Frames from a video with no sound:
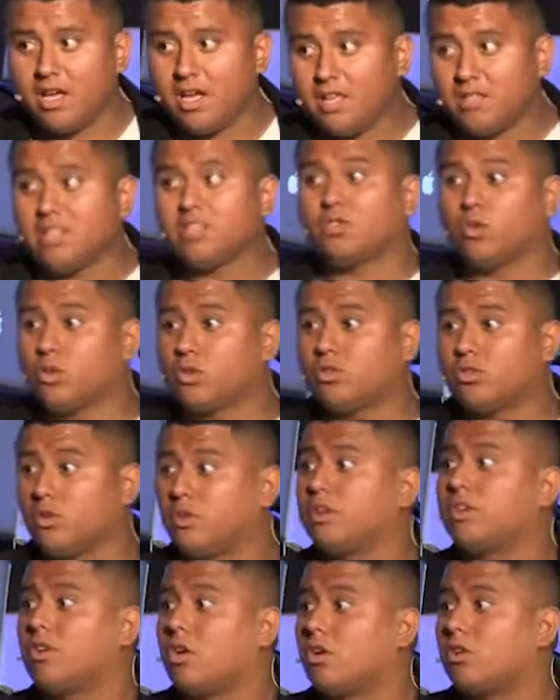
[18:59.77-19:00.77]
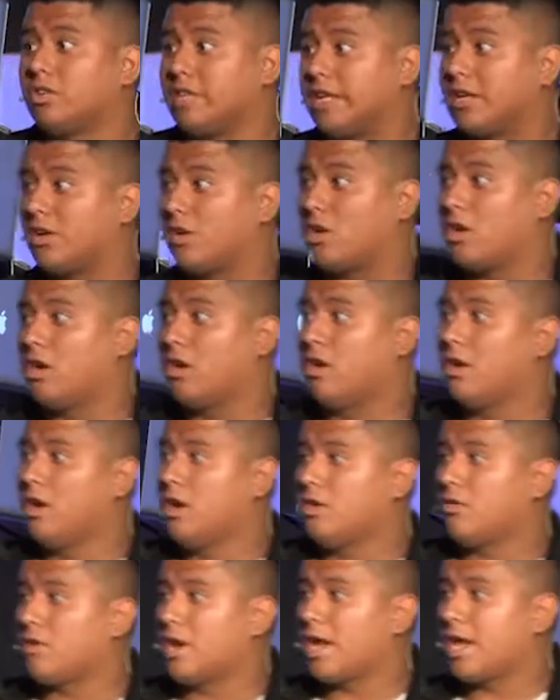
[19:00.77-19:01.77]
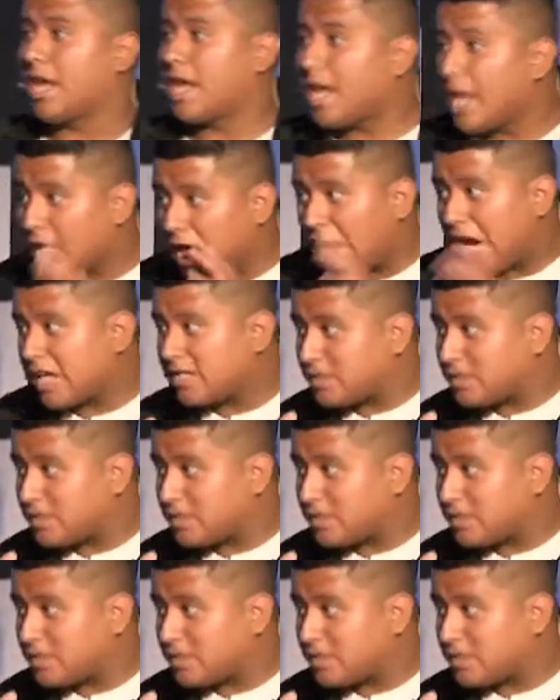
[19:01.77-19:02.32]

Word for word: they told her during our dinner, right? Hey, Isaac